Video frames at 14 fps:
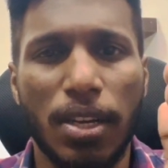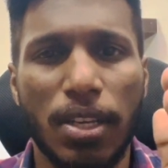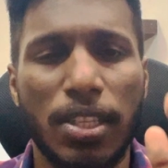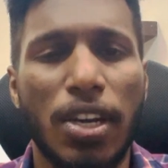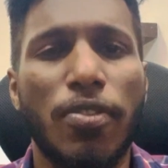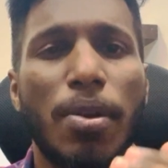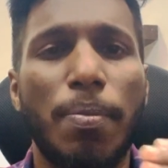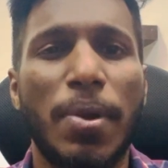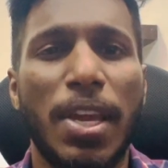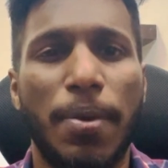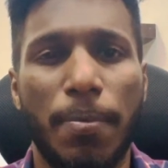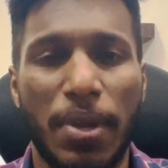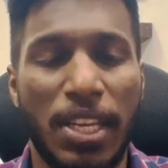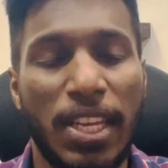there will be
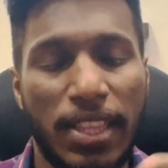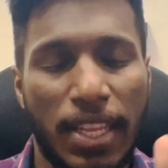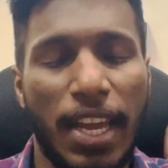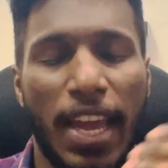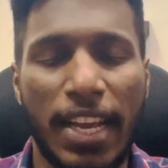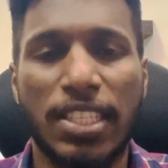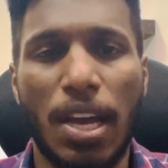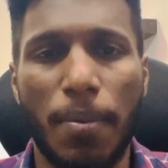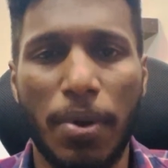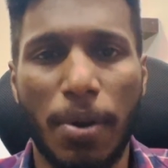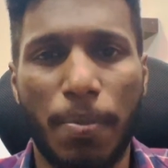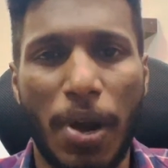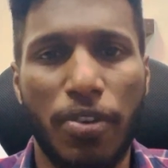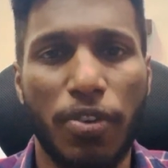in the examiner
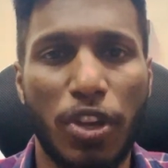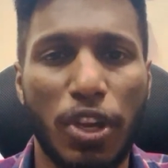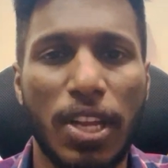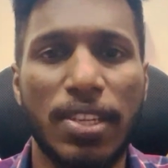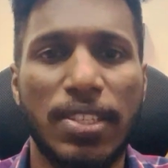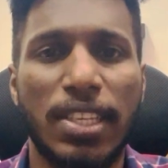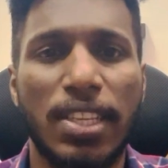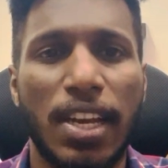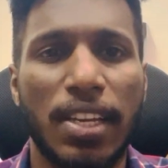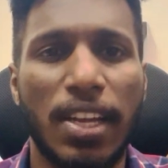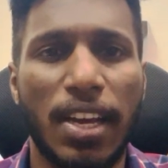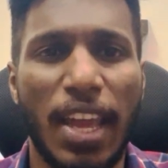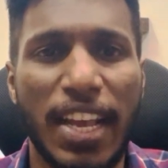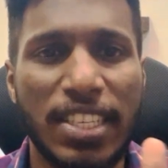platform, you can see that
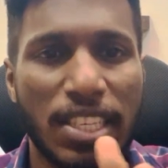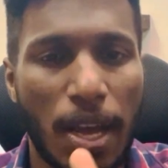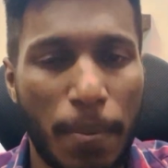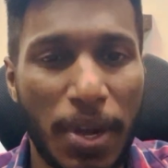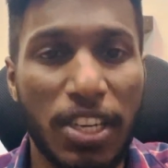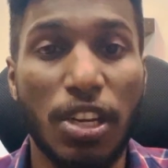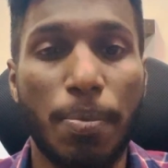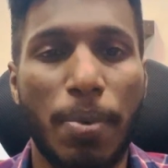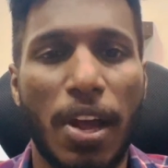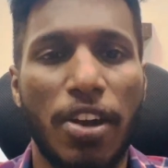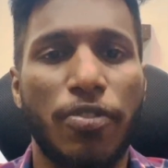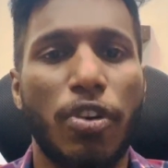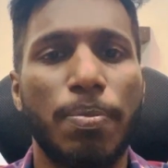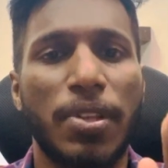the examination
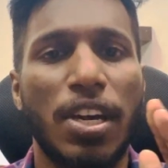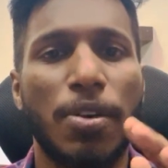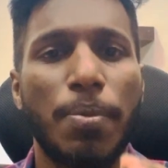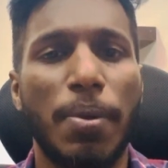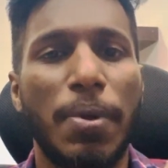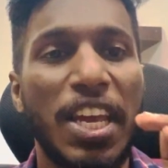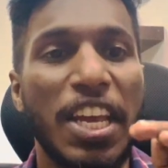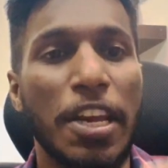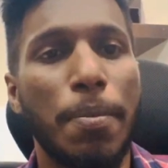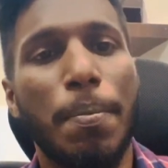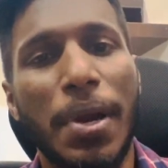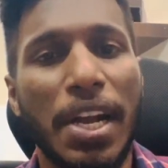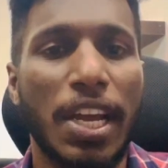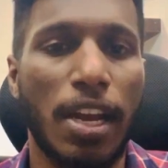platform there will be an
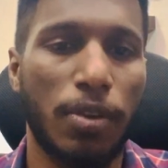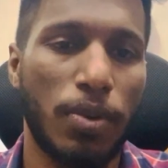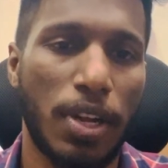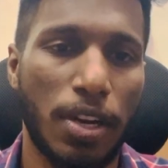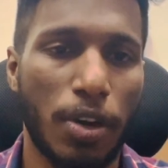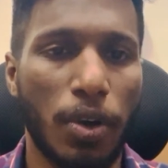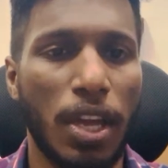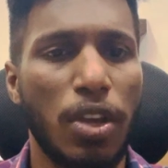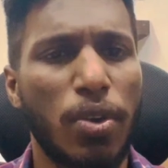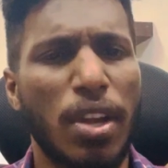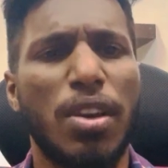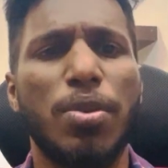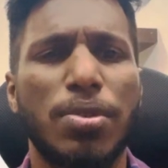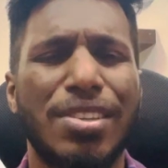inbuilt calculator. Okay, you
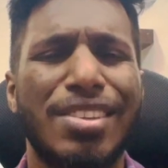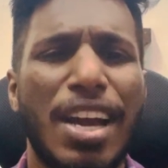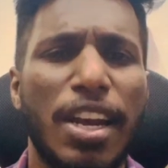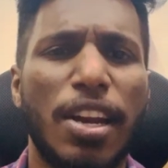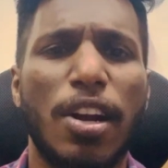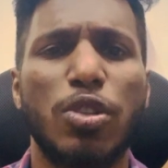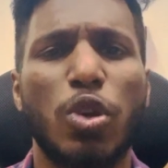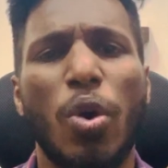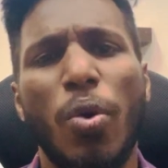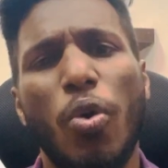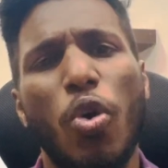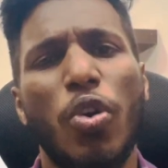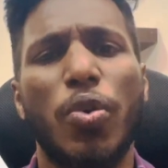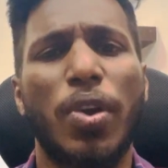can use that also,
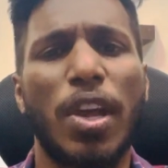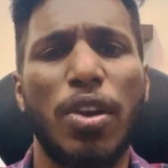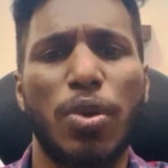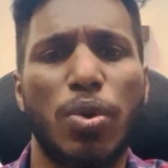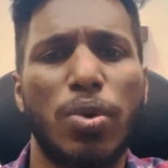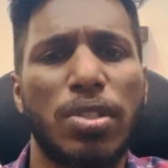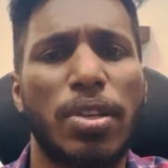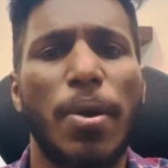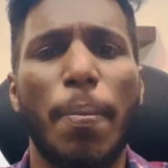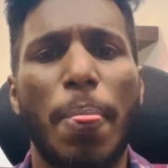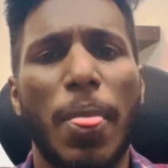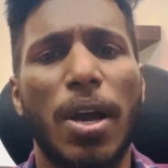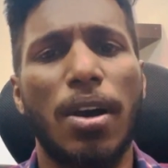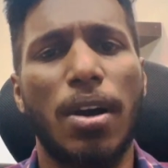or you can use
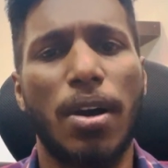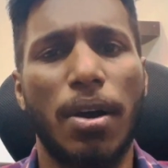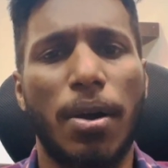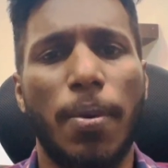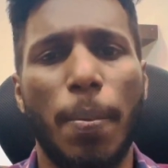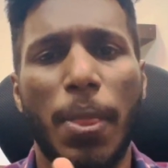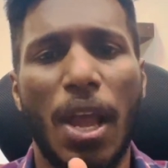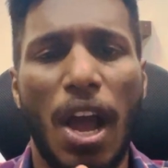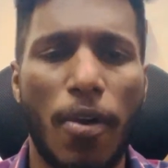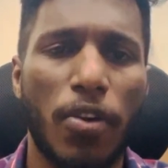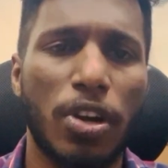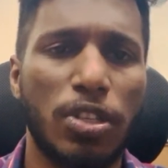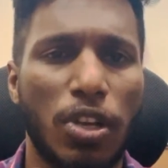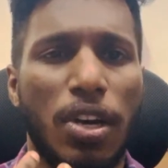
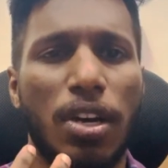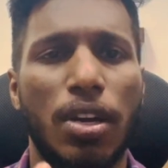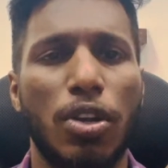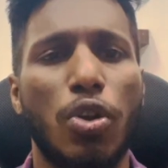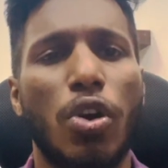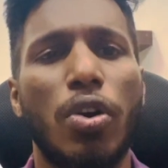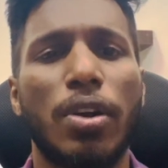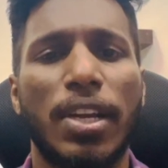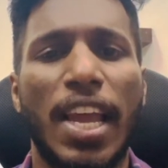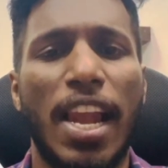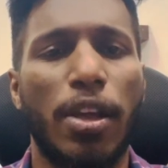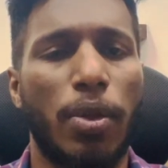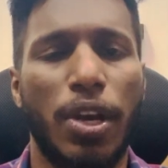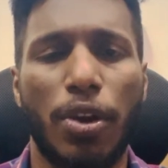your own
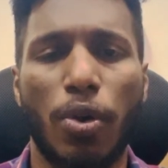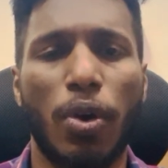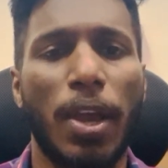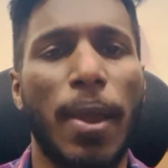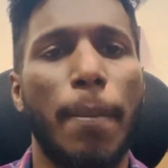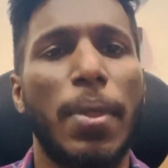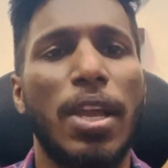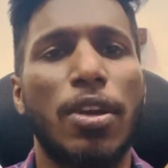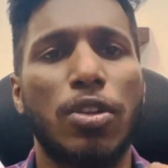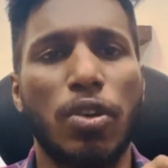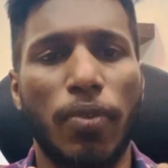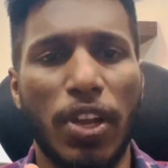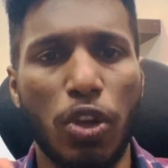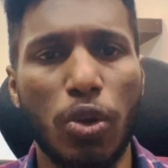calculator. Okay,
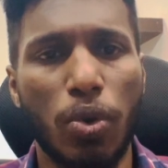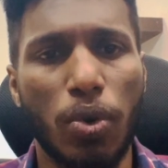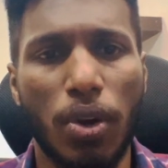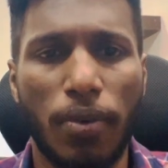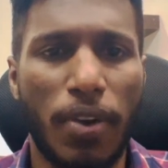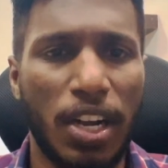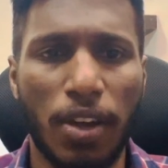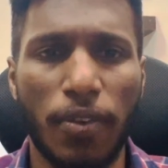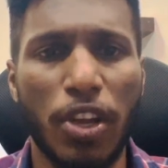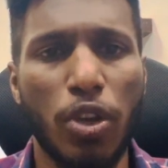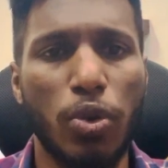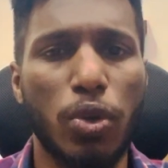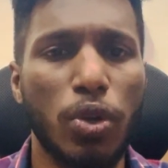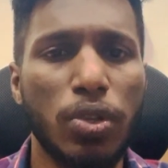so when you whatever
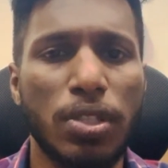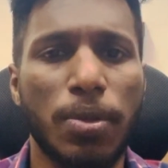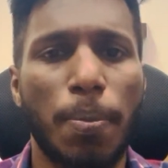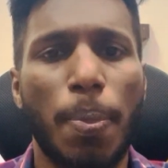you use,